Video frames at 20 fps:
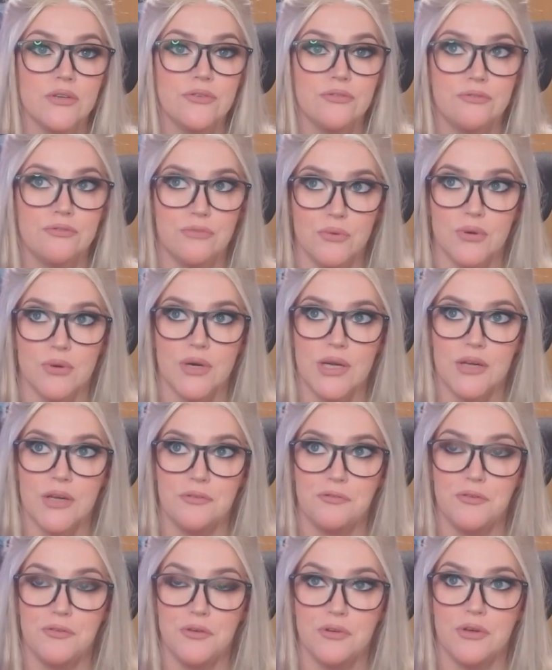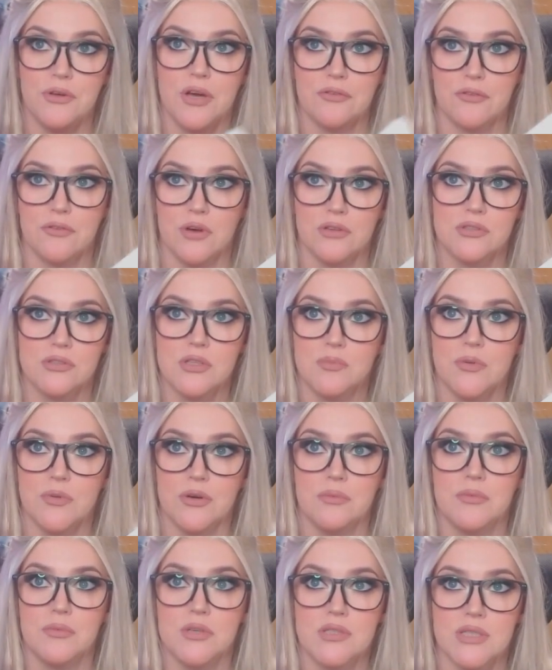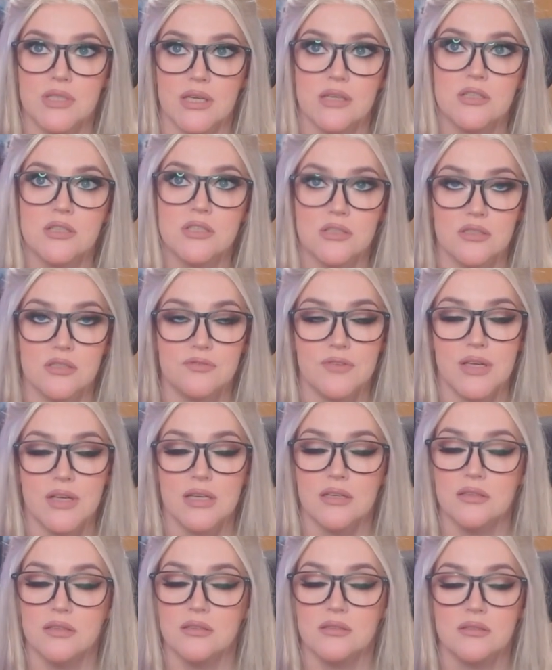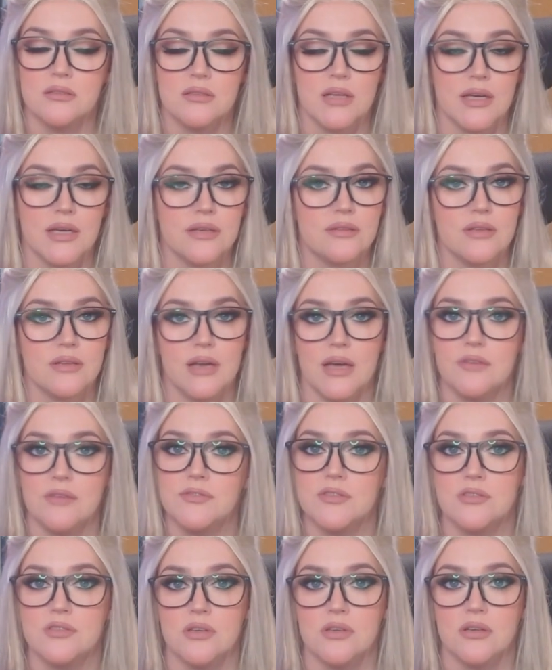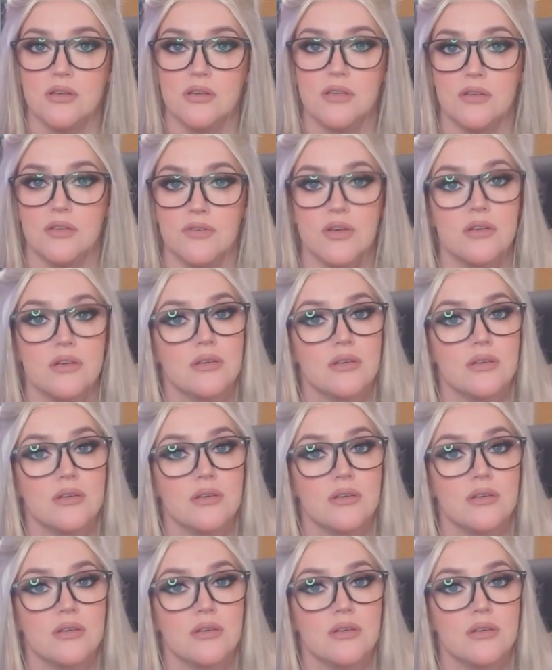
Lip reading: for if you have got to the point where your skin is just feeling like the life is sucked out of it.